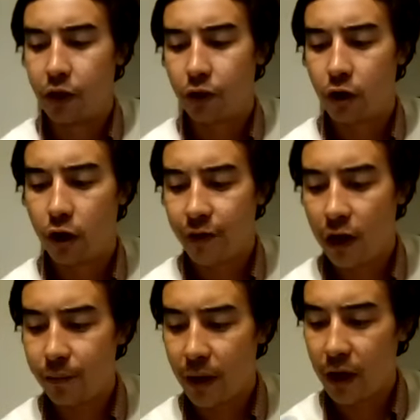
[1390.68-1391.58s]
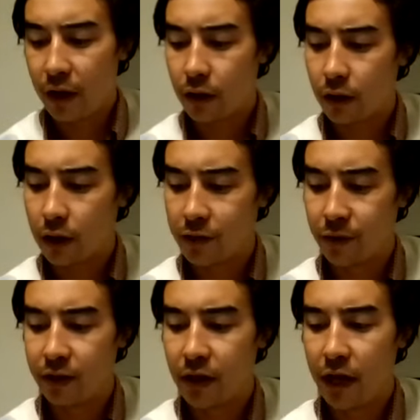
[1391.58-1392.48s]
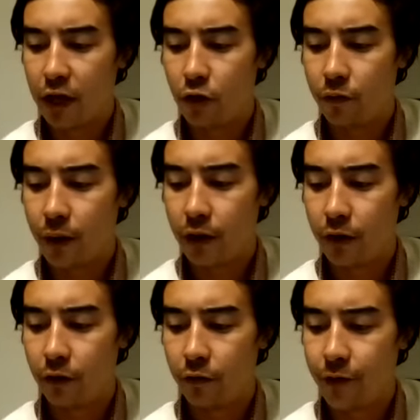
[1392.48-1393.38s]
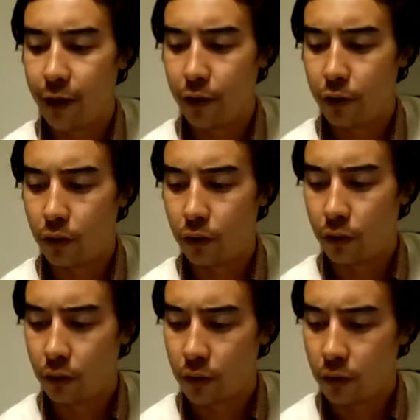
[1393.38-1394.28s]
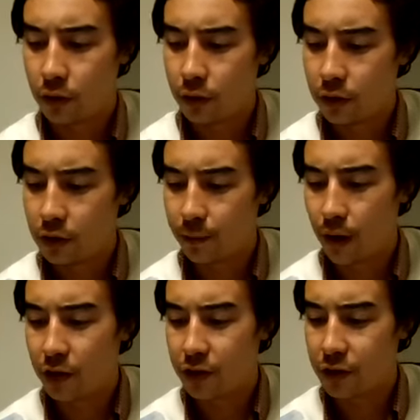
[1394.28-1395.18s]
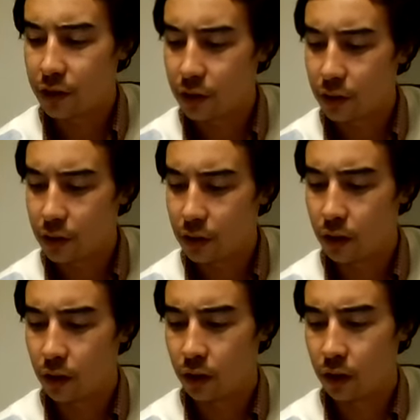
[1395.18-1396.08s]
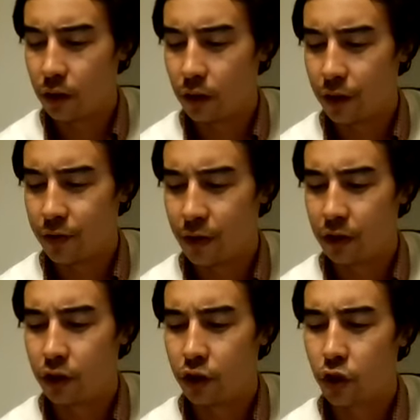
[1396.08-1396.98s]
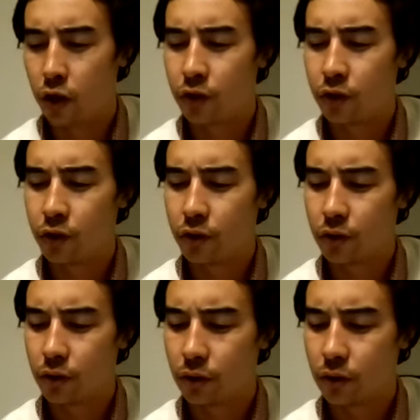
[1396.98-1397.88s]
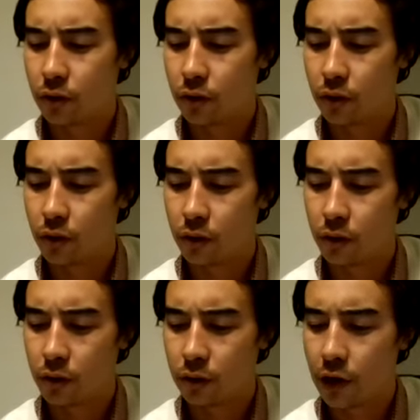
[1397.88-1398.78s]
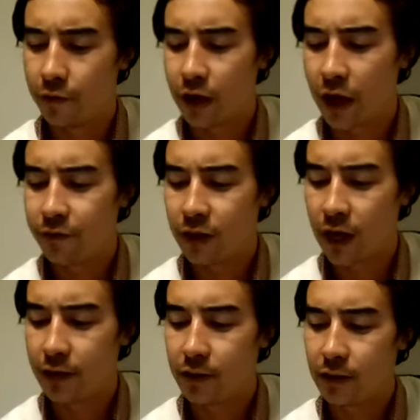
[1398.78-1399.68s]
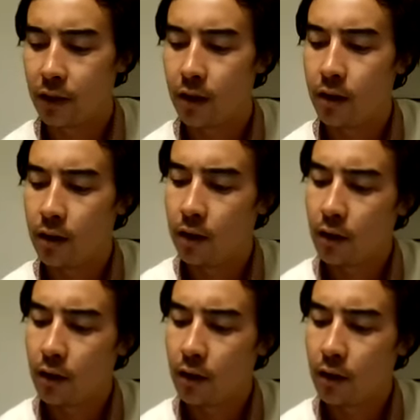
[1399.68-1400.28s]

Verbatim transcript: Silicon Valley Bank has been taken over by the federal deposit, uh, I think it's insurance, the FDIC.